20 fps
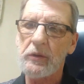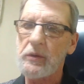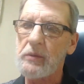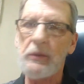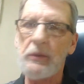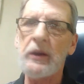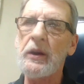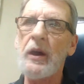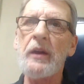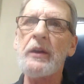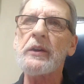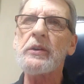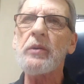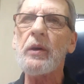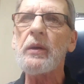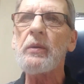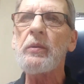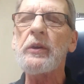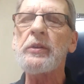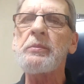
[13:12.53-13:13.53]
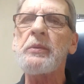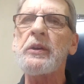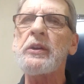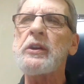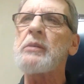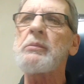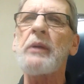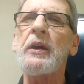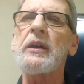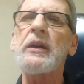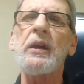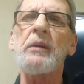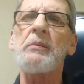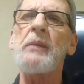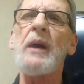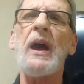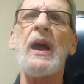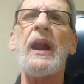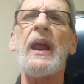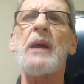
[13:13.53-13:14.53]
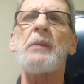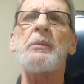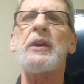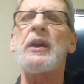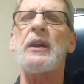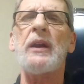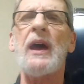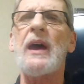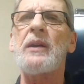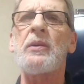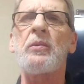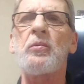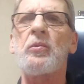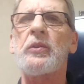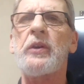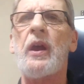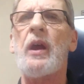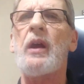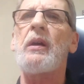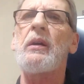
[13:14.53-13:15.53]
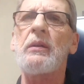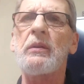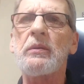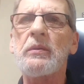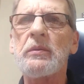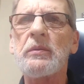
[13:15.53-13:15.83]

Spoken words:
You may not agree with me and you may get mad at me, and I don't care.